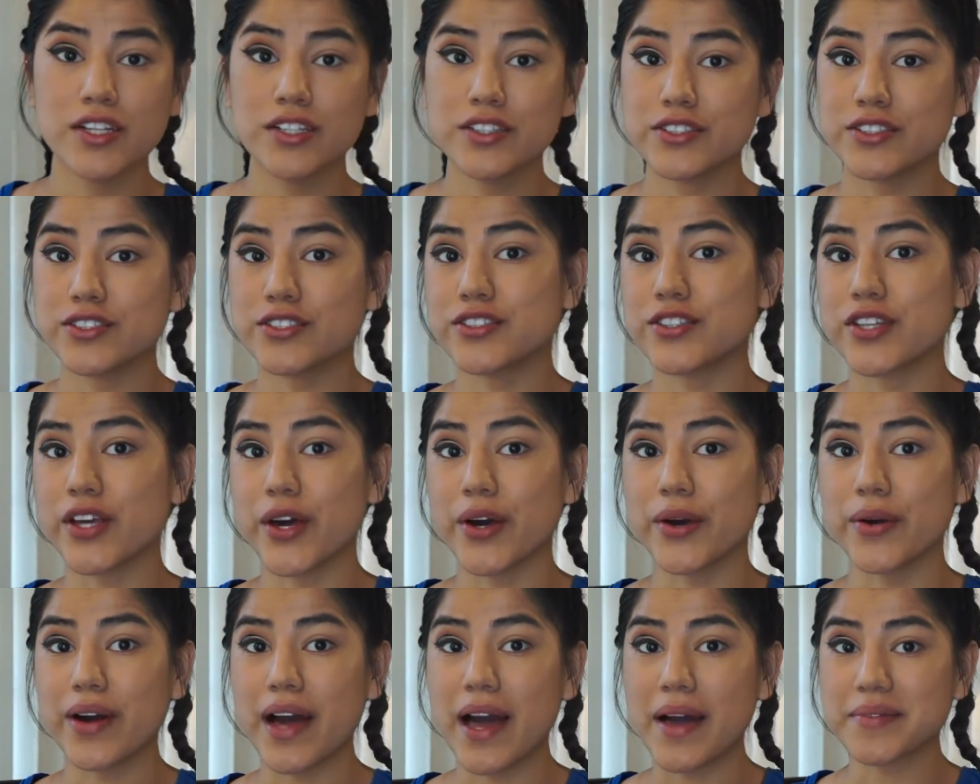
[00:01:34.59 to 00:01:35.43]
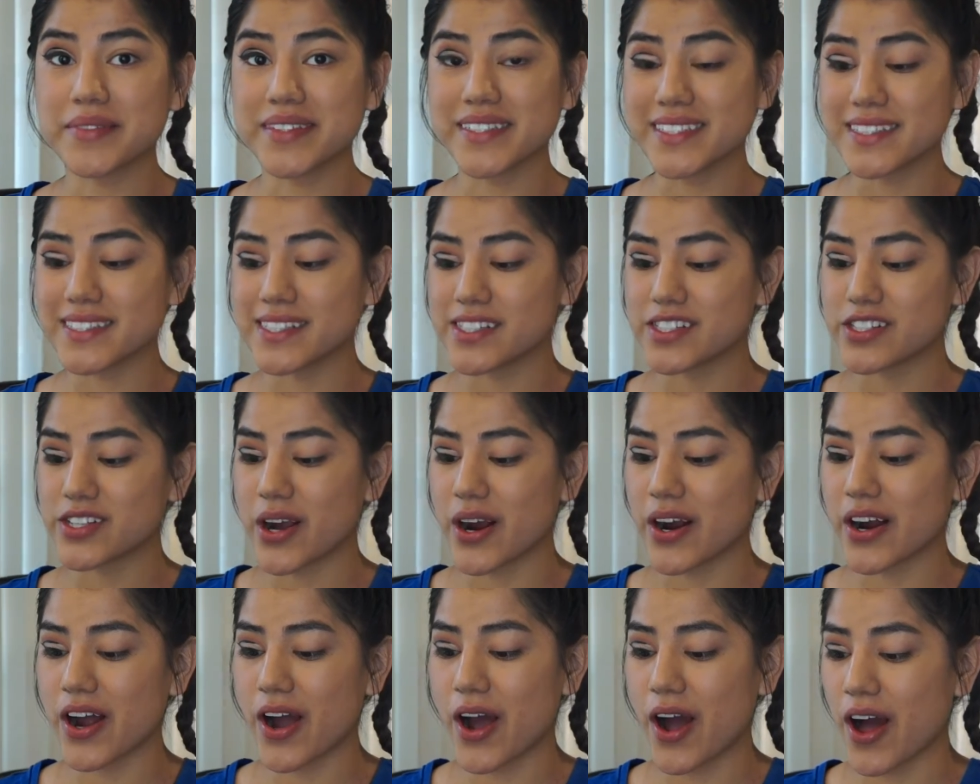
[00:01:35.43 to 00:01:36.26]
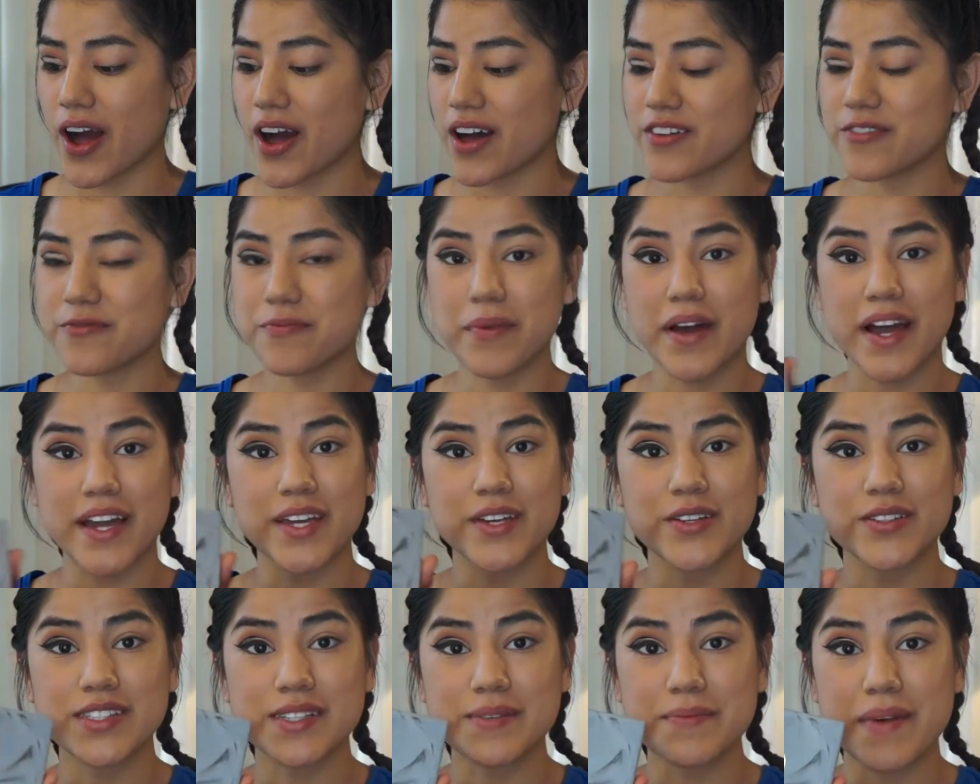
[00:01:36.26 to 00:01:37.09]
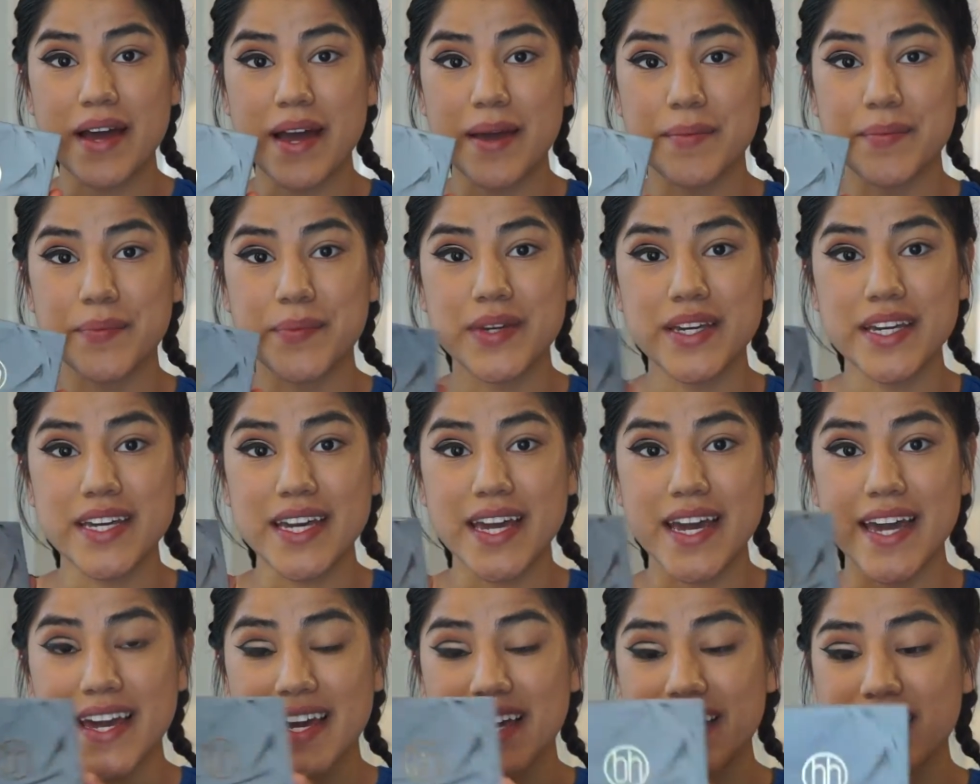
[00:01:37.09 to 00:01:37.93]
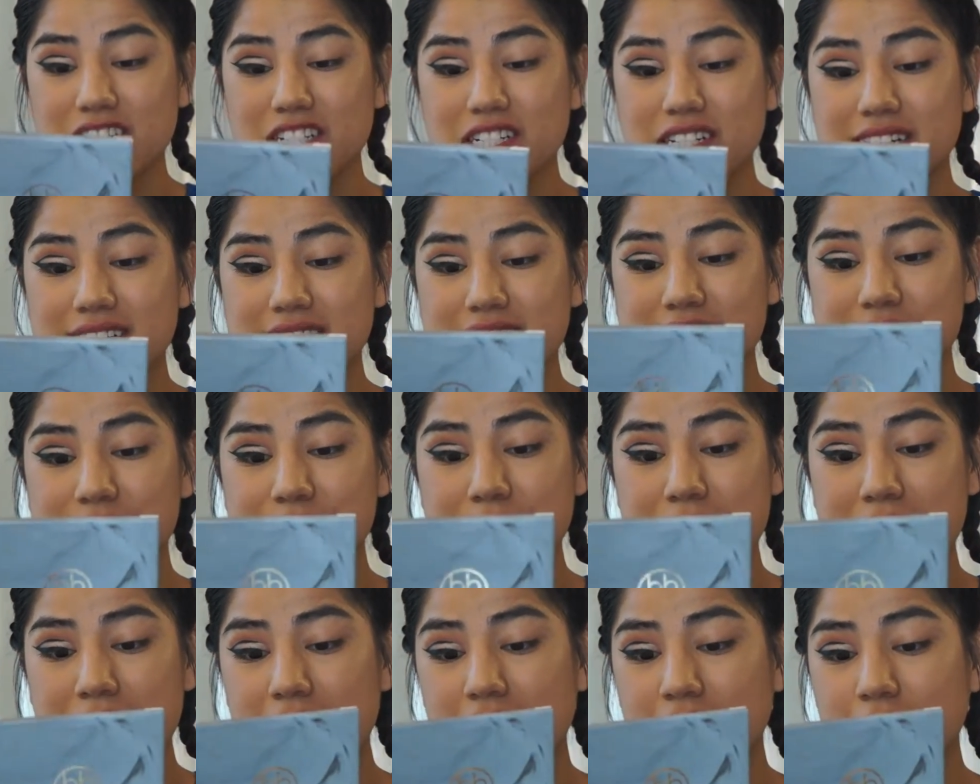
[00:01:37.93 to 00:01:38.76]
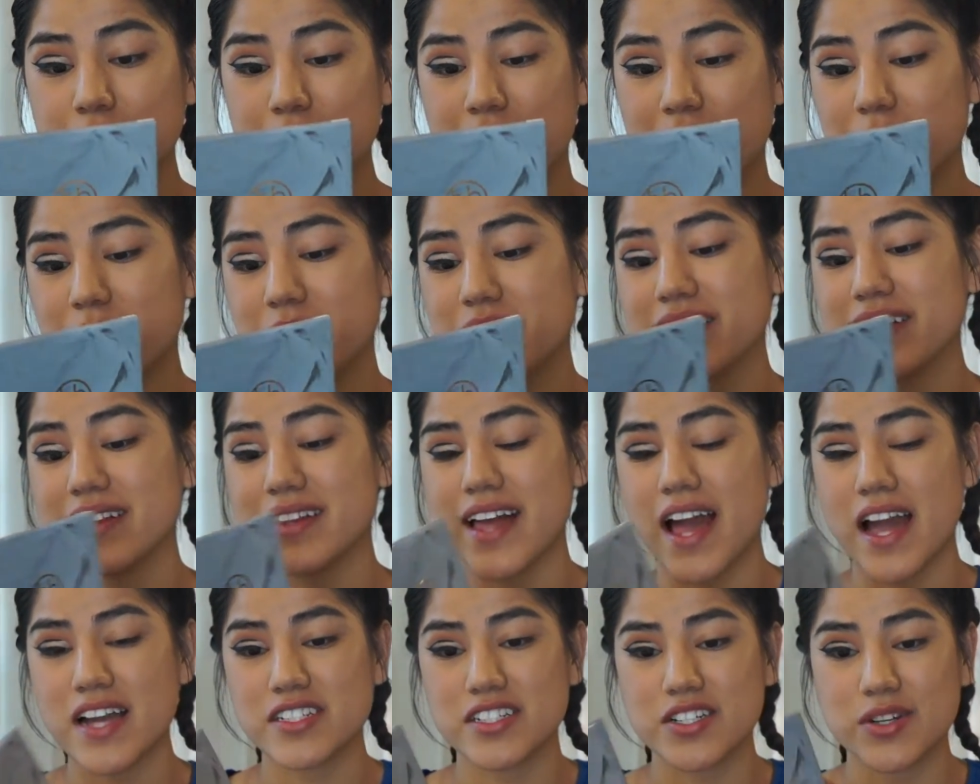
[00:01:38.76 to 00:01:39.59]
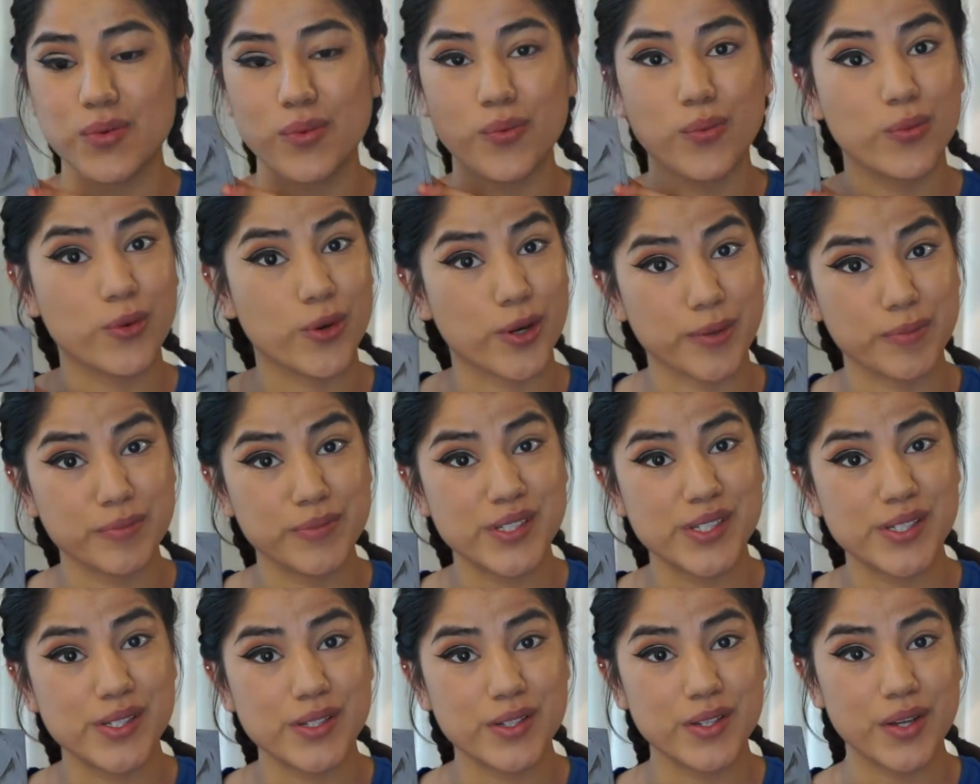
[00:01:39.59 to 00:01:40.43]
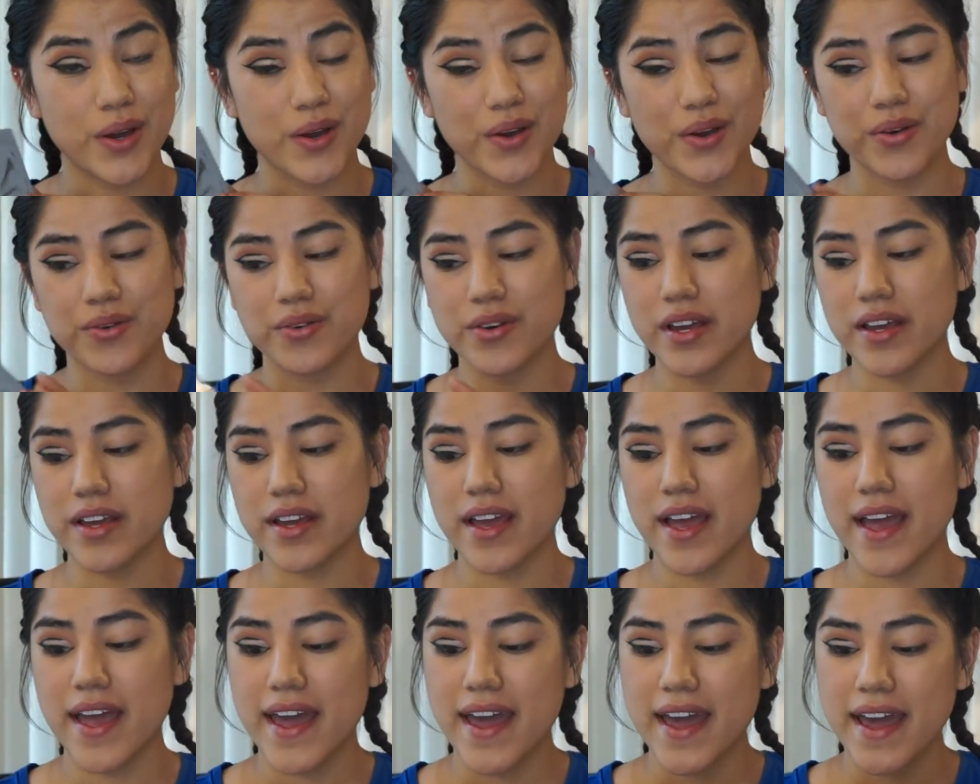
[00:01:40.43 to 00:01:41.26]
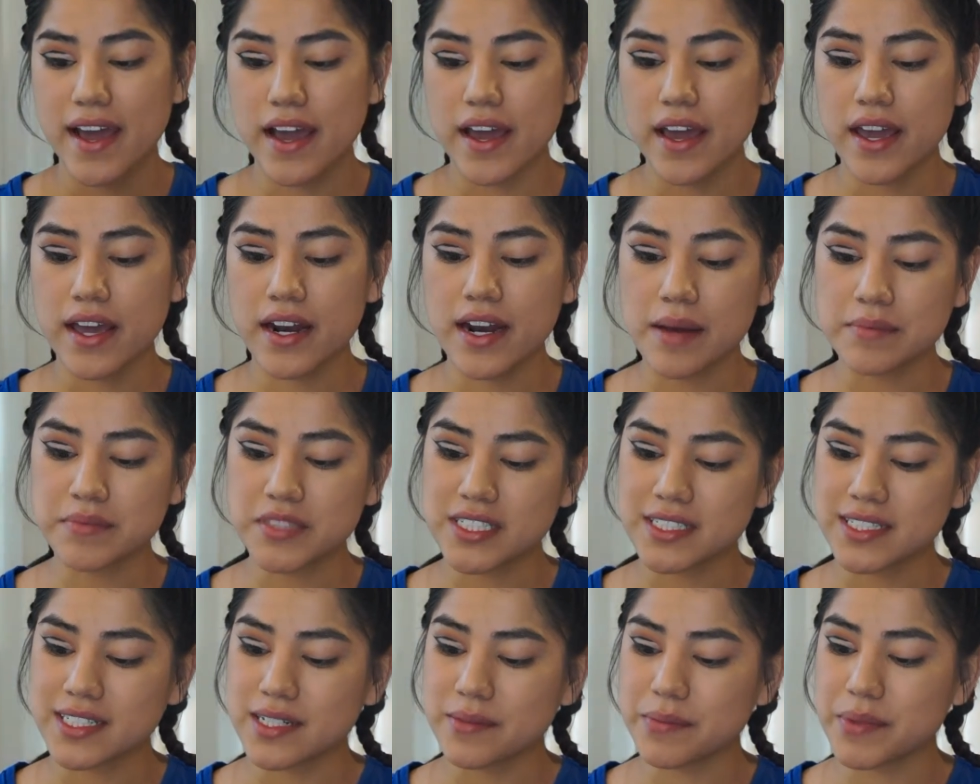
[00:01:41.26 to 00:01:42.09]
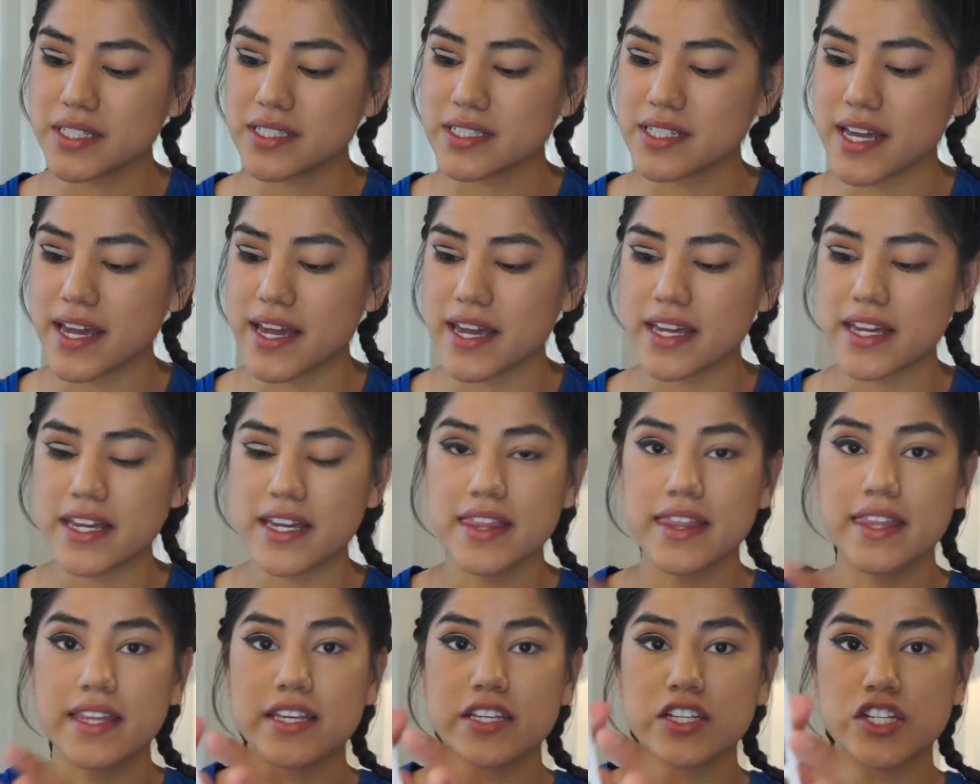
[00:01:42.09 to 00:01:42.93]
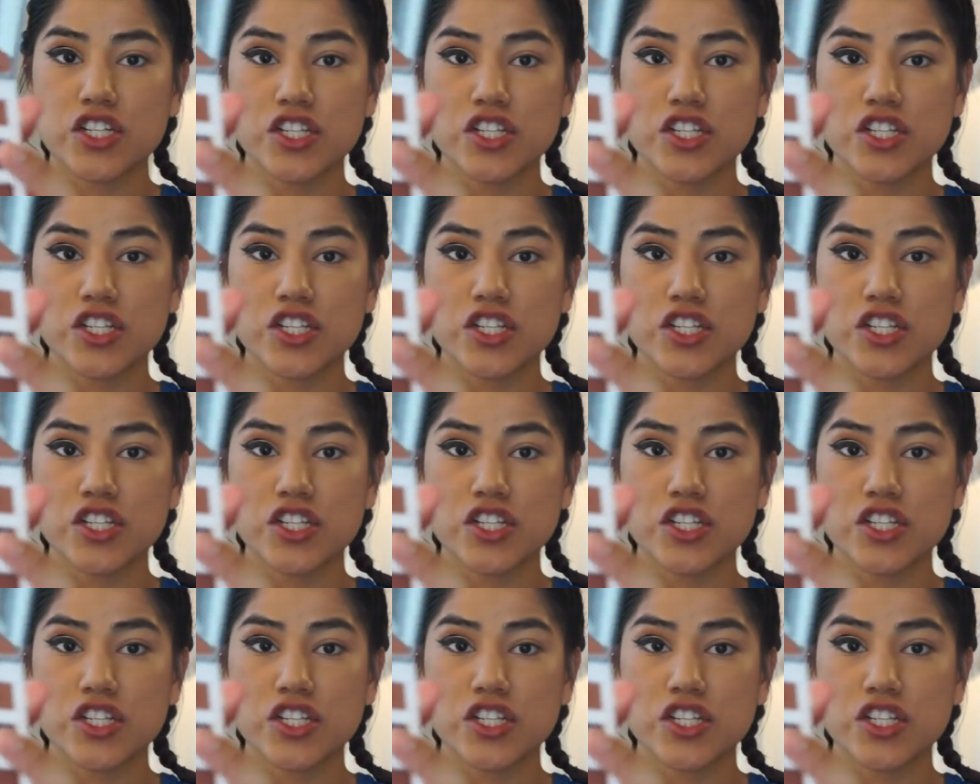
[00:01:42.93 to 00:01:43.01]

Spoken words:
So I'm gonna start off by using my BH Cosmetic Marble Collection Warm Stone, and I'm just gonna be taking this